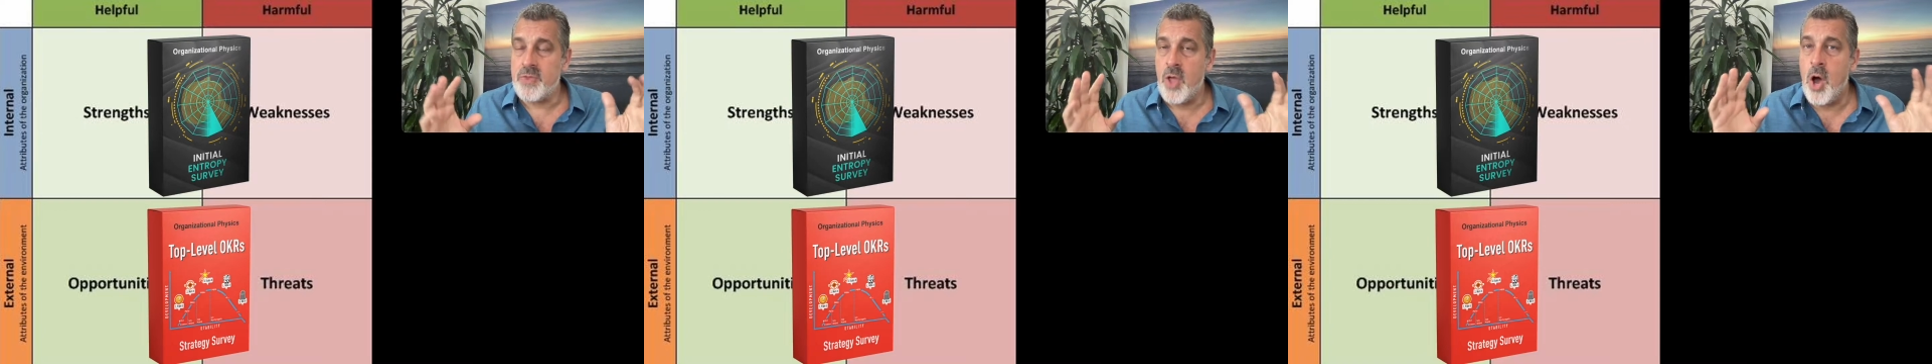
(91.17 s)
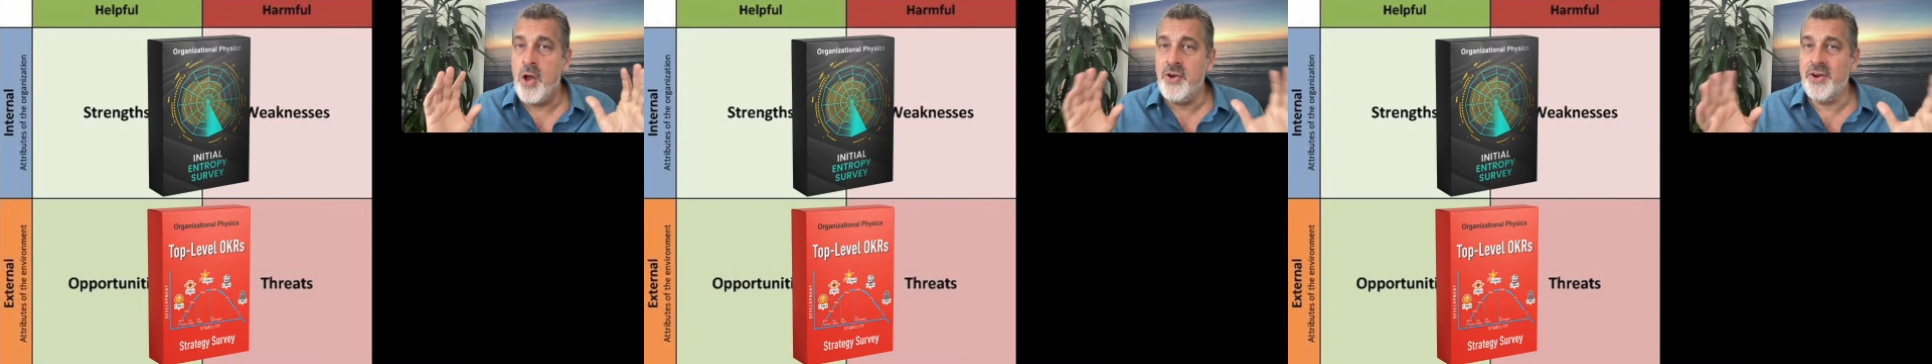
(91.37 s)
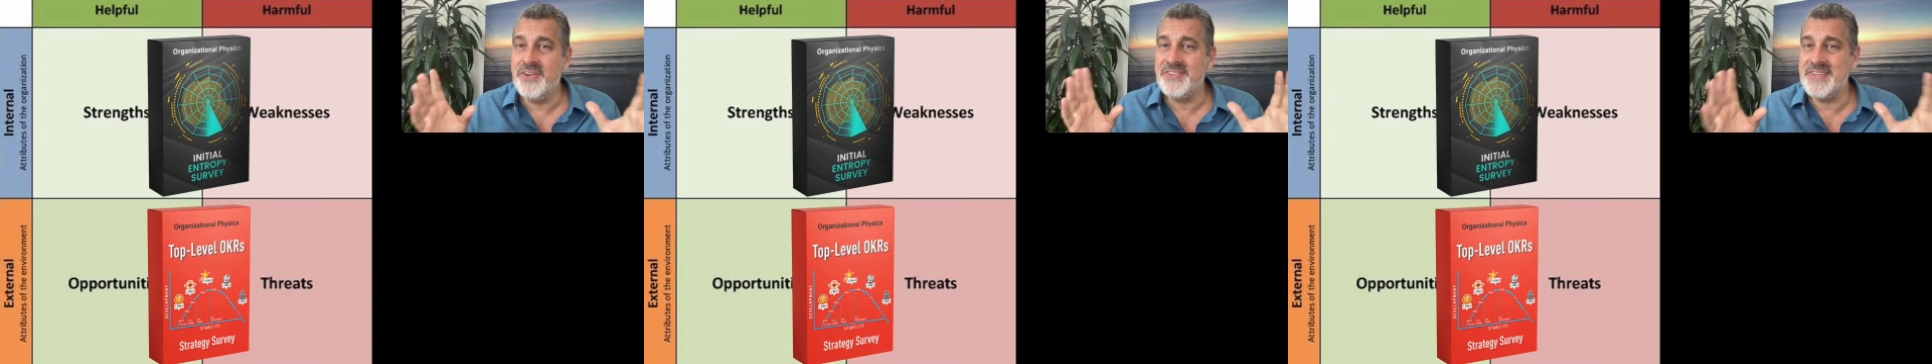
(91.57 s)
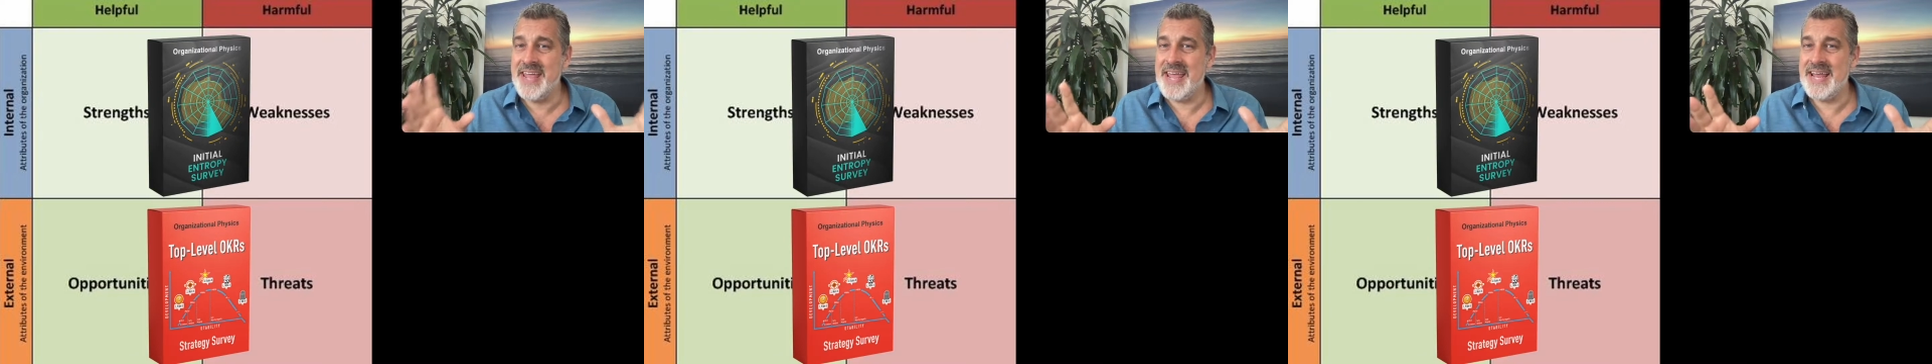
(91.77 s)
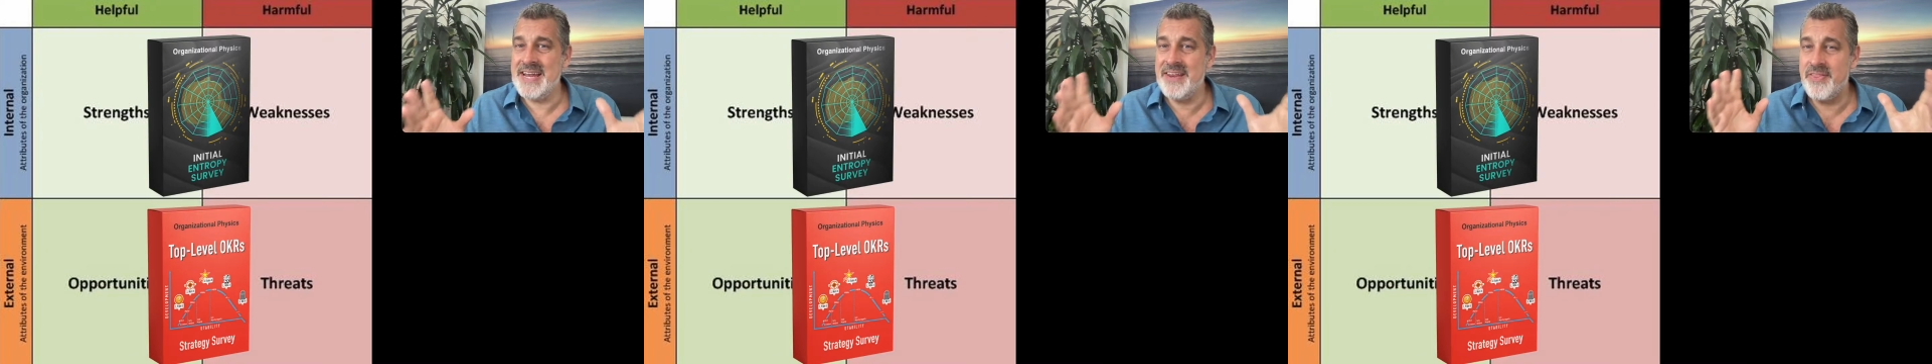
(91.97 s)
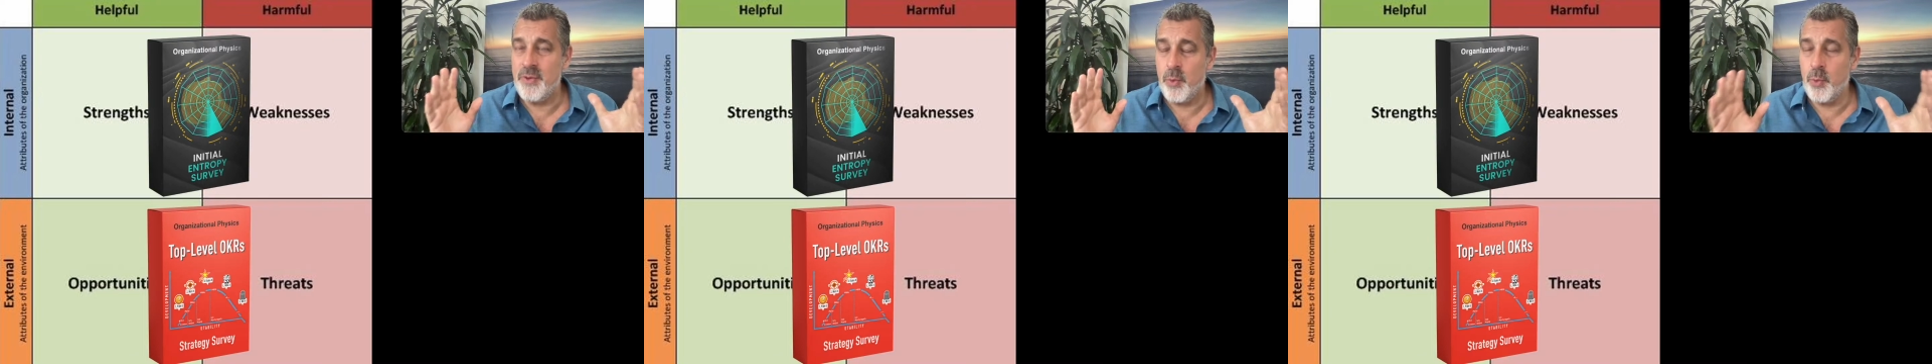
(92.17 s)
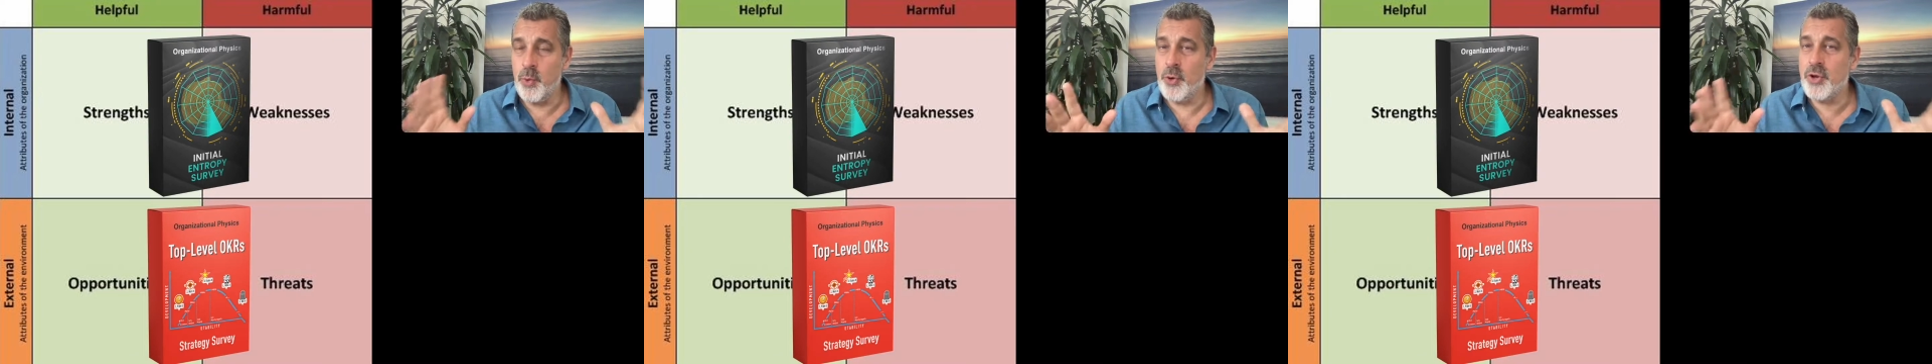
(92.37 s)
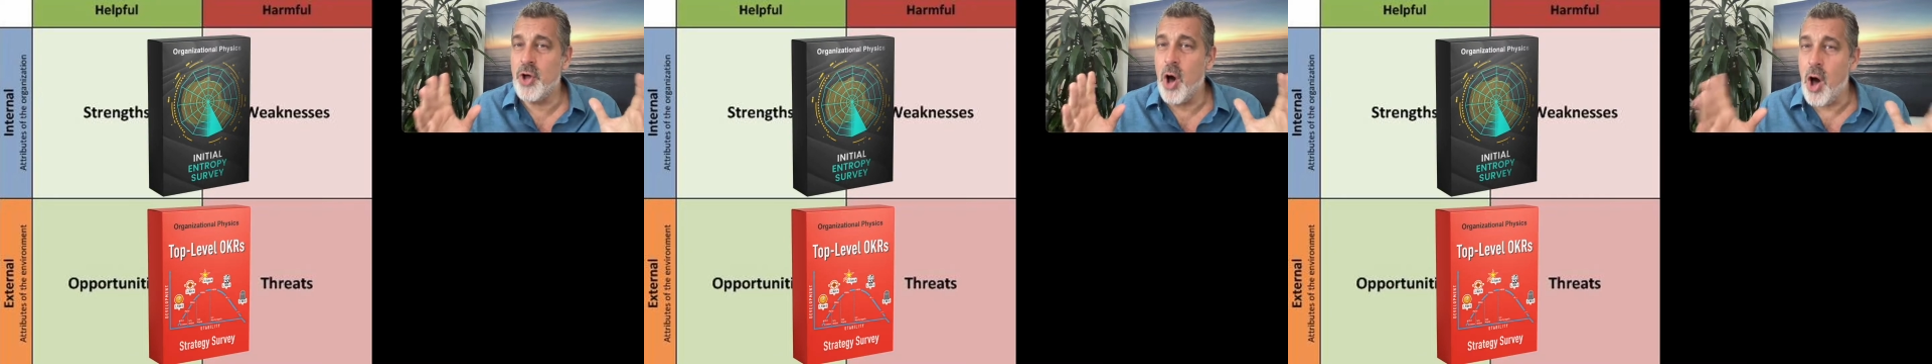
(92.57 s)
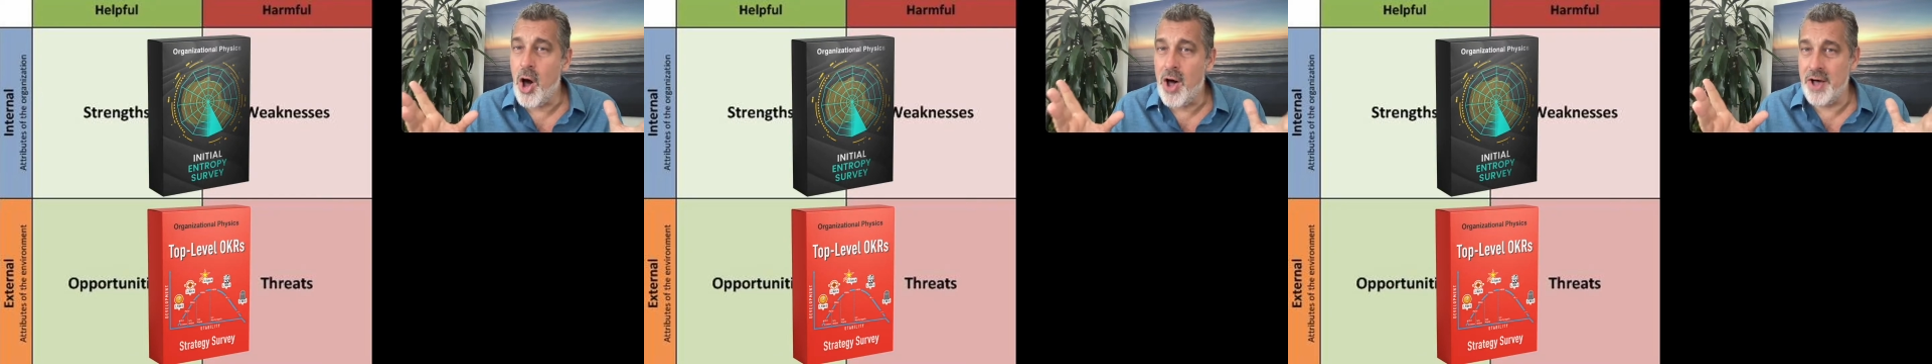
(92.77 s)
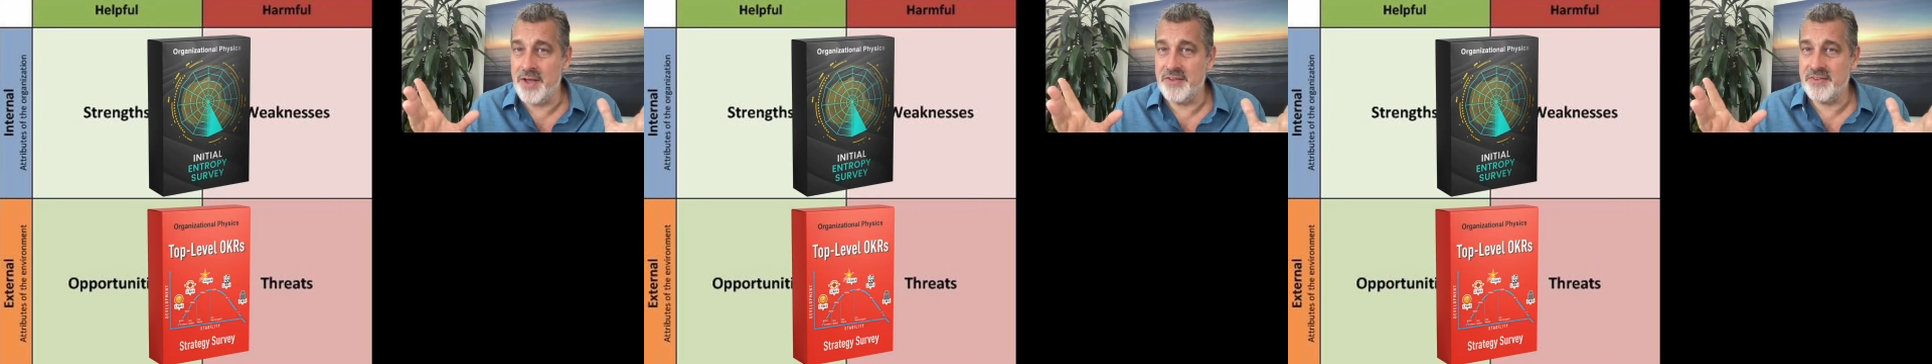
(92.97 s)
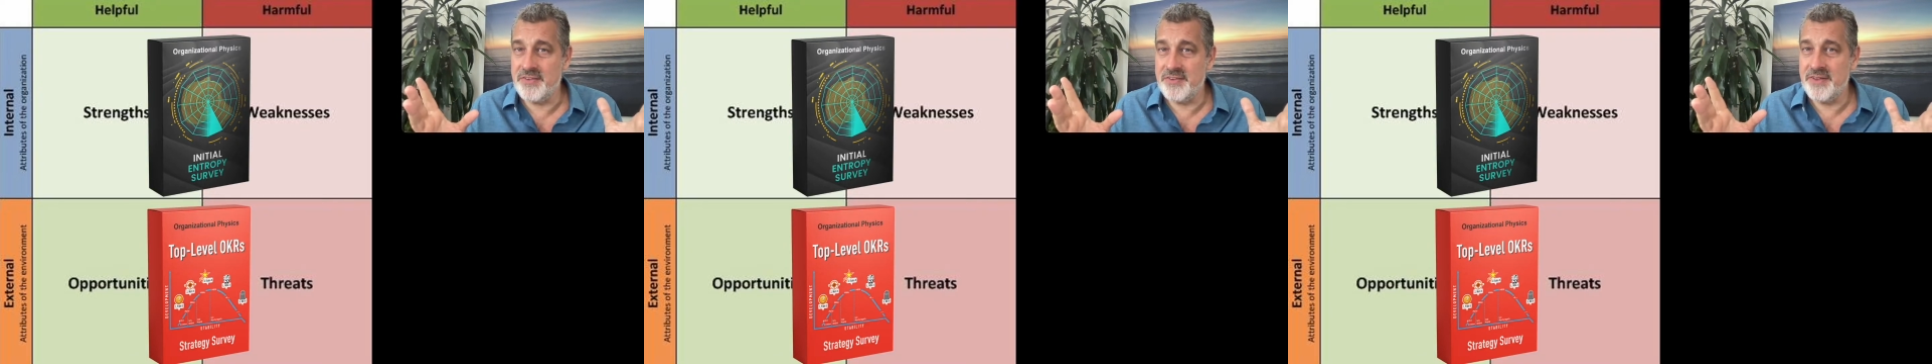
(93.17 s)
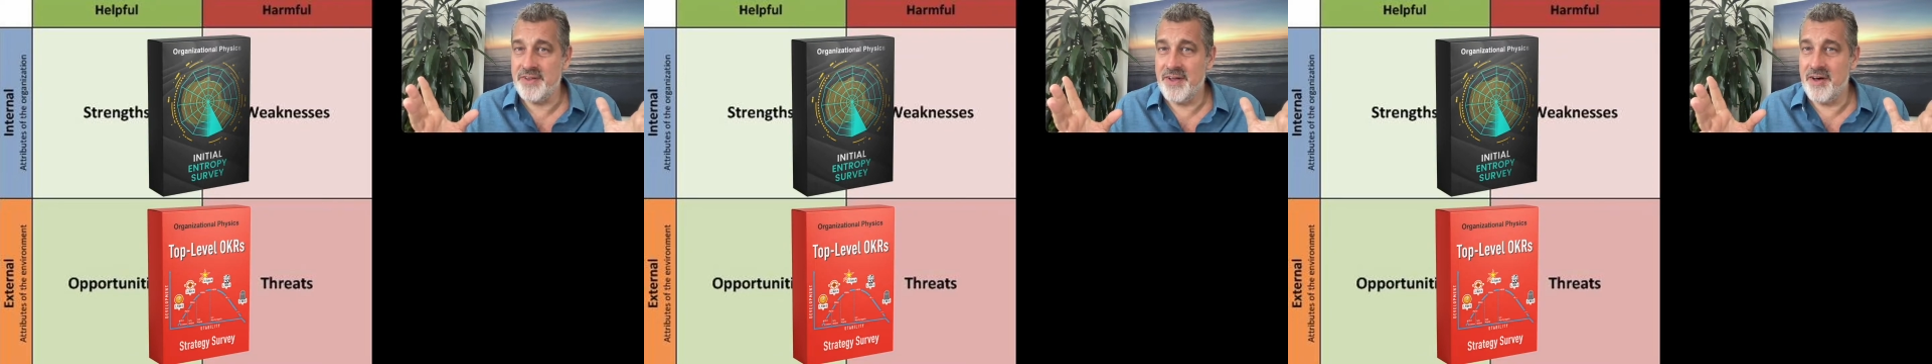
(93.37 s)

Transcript: understand the root cause